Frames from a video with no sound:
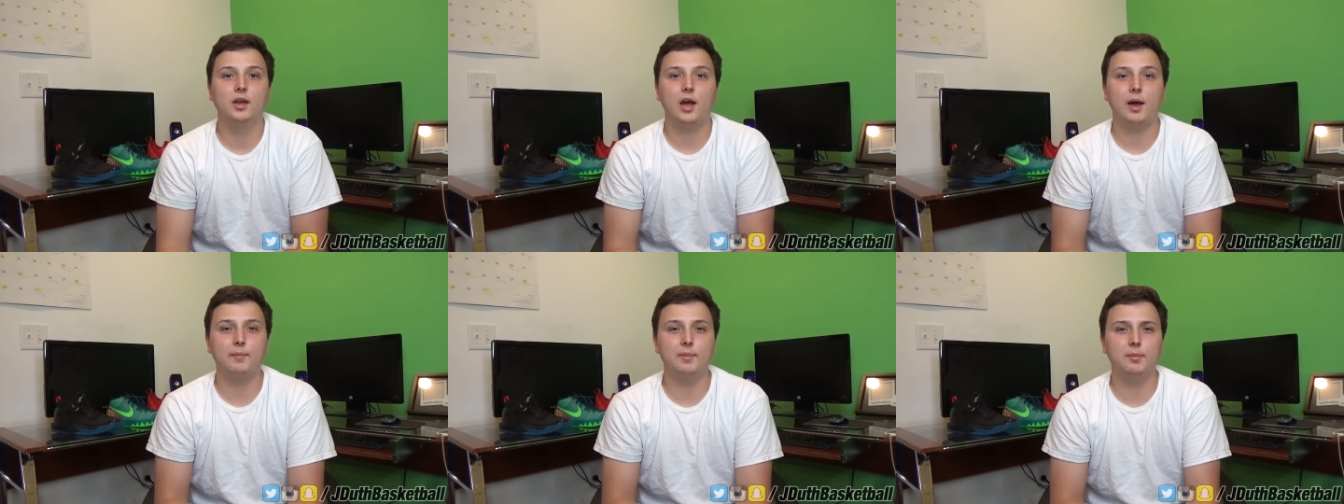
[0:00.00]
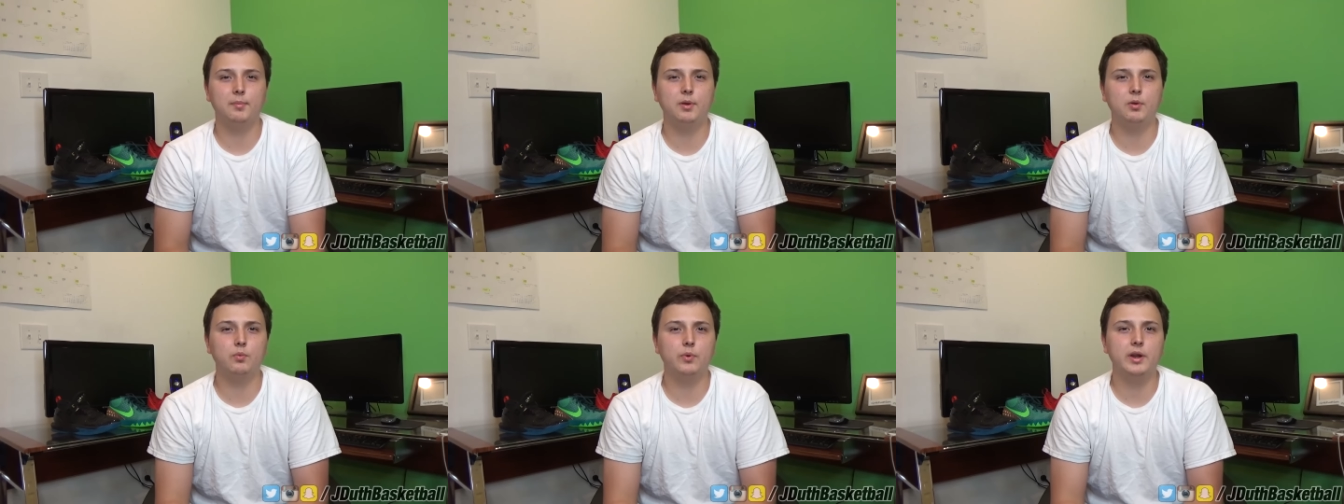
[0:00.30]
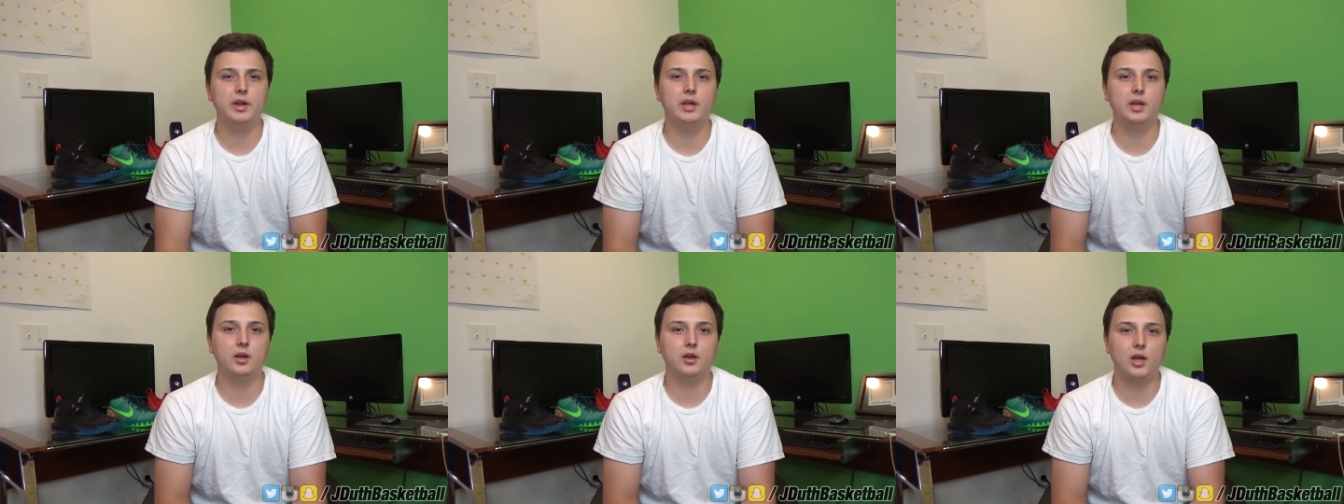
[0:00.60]
I'm going to be
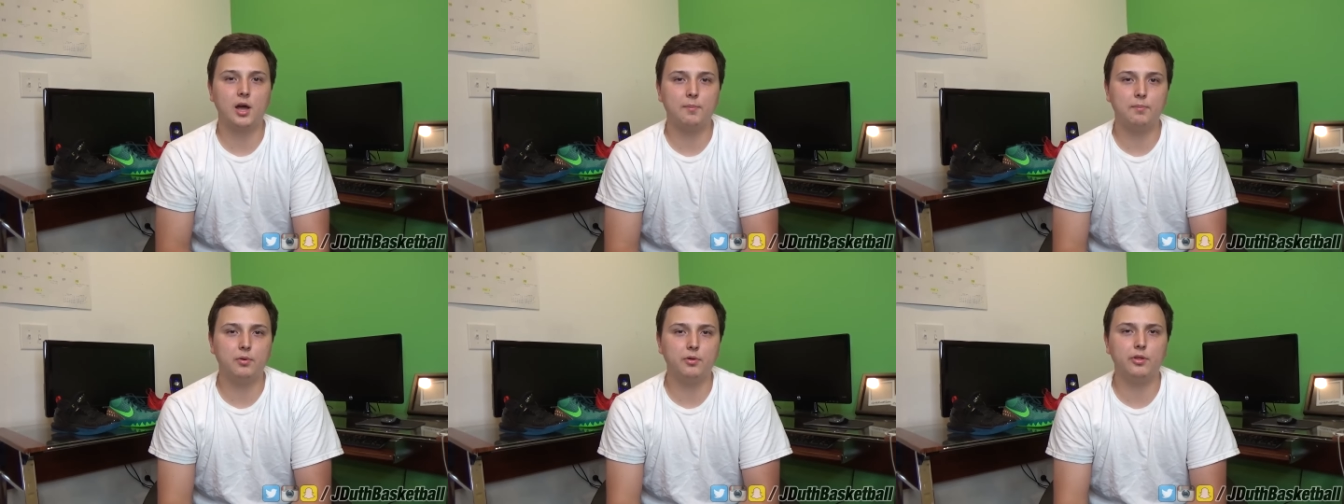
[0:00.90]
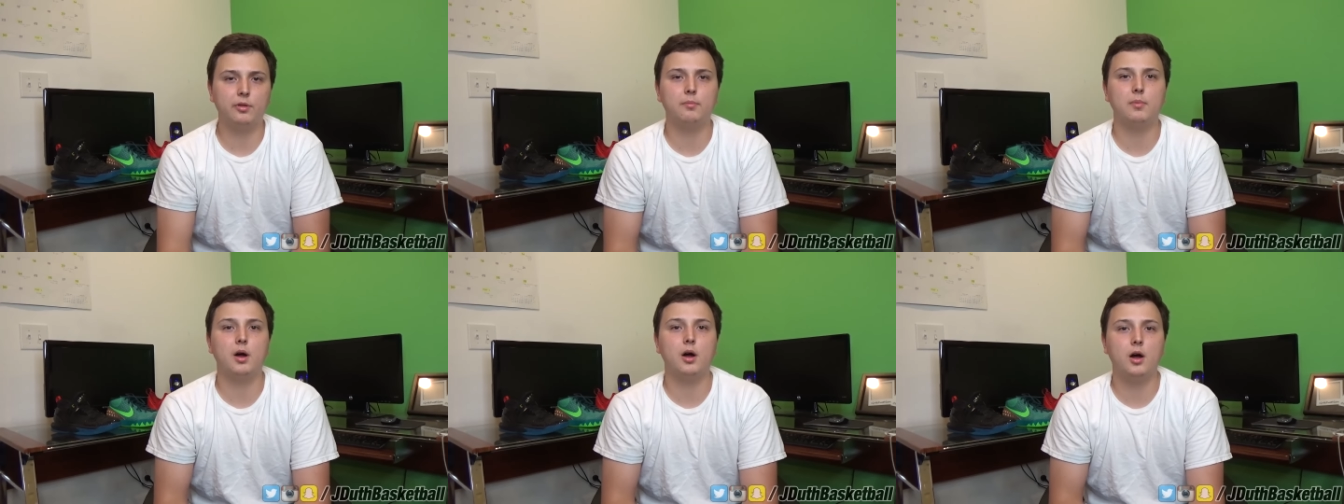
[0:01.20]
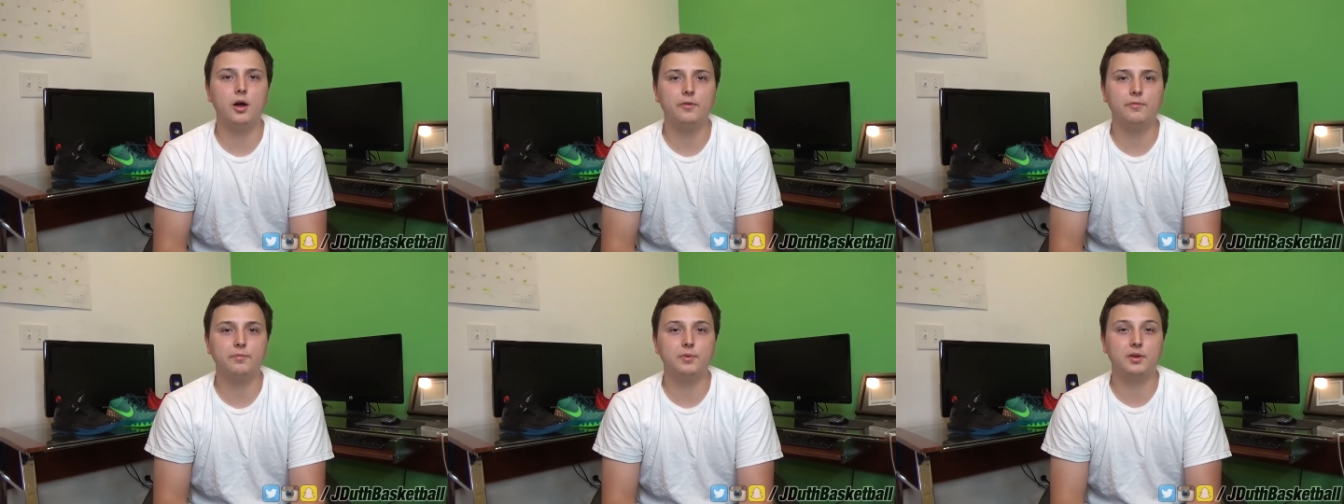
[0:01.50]
reading a couple of them
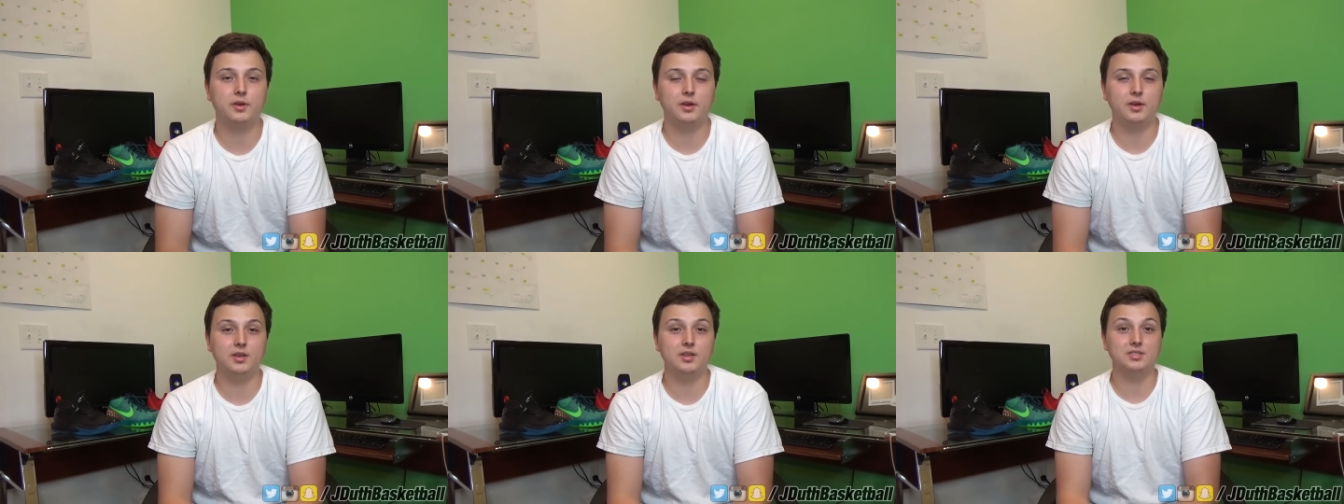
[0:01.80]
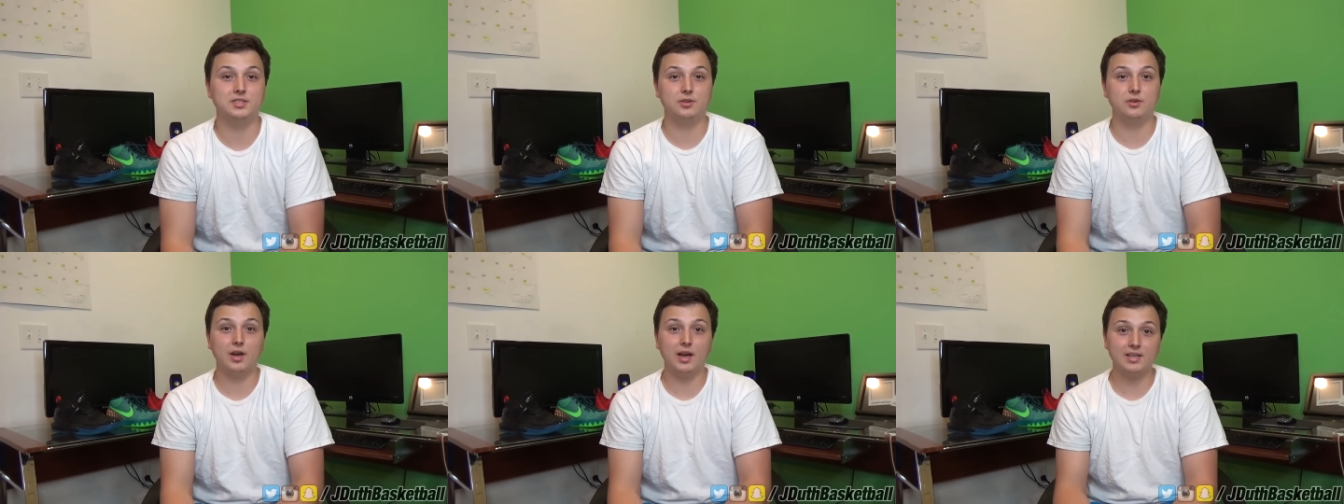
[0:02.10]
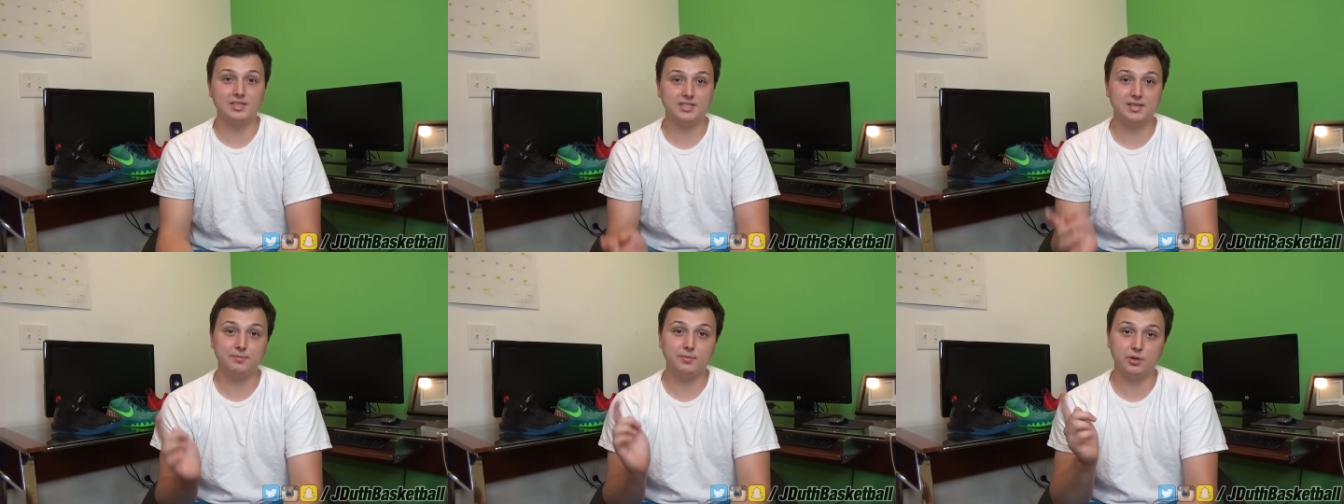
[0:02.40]
off because you
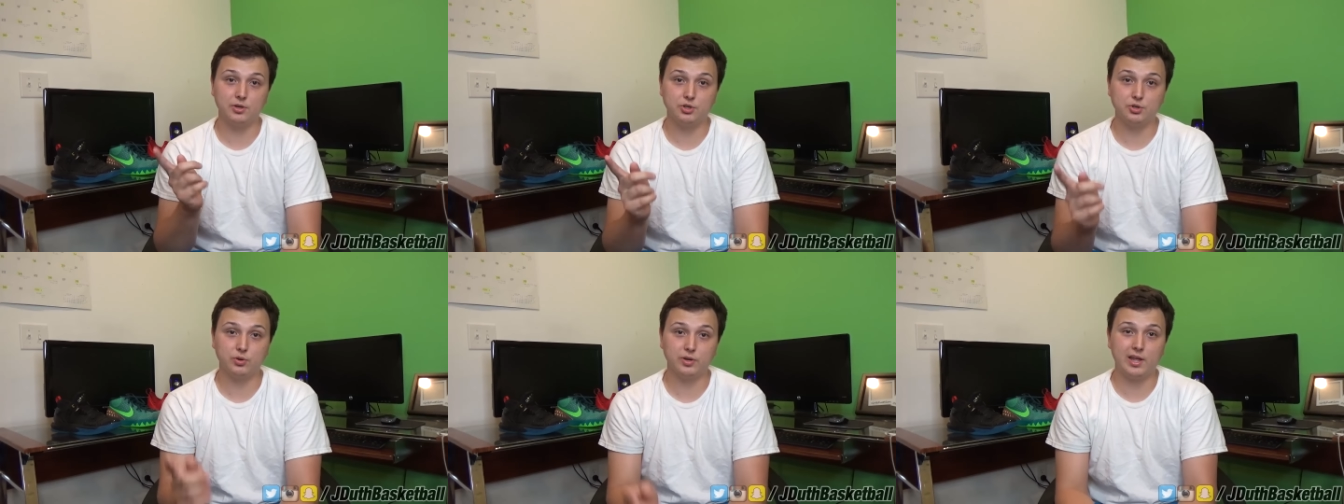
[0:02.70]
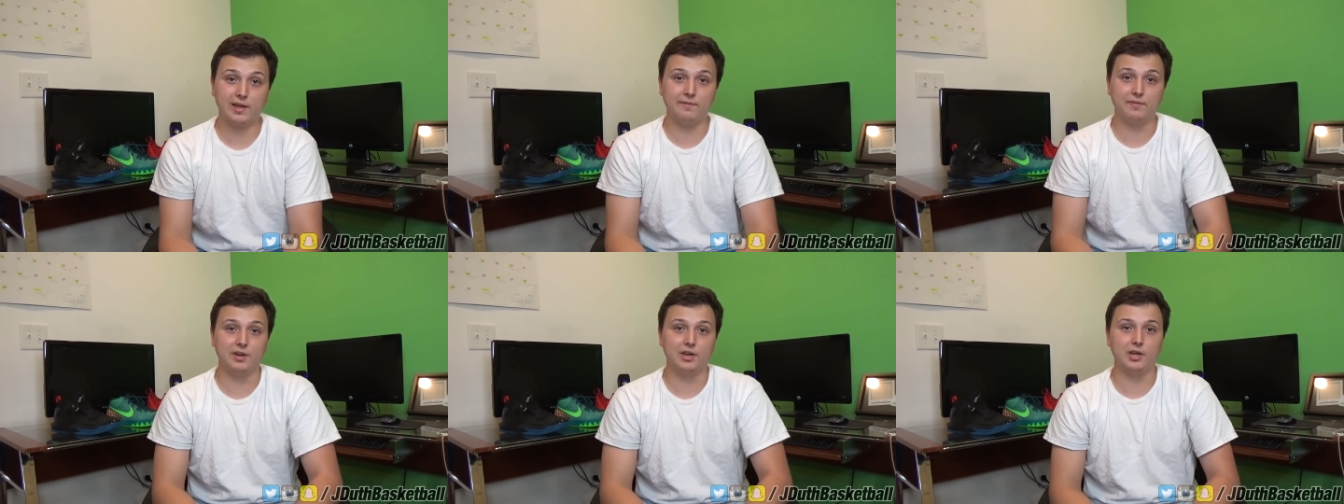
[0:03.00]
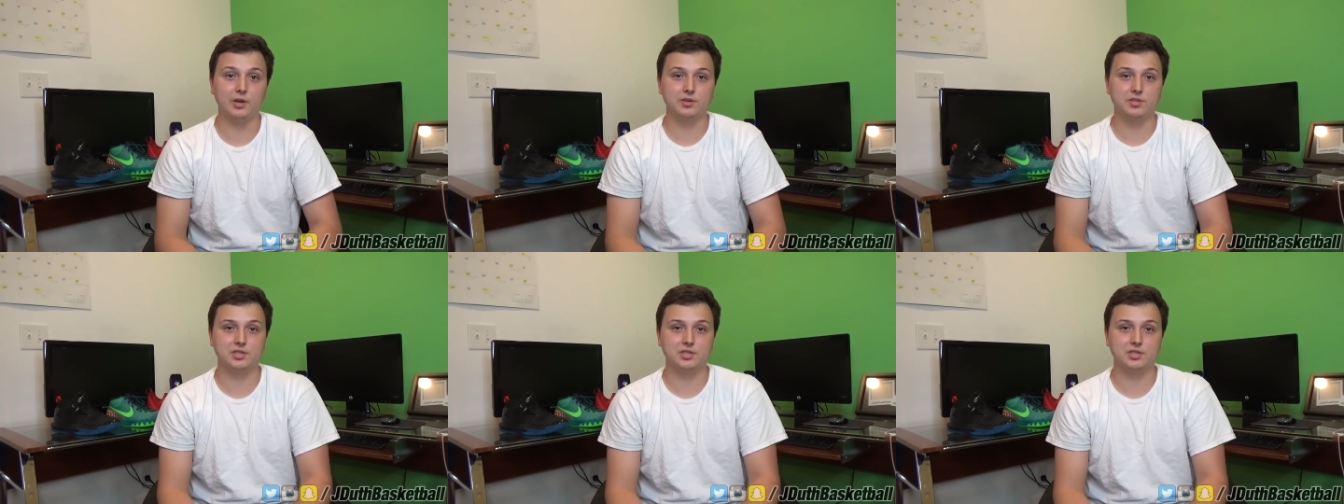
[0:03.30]
guys seem to enjoy that video.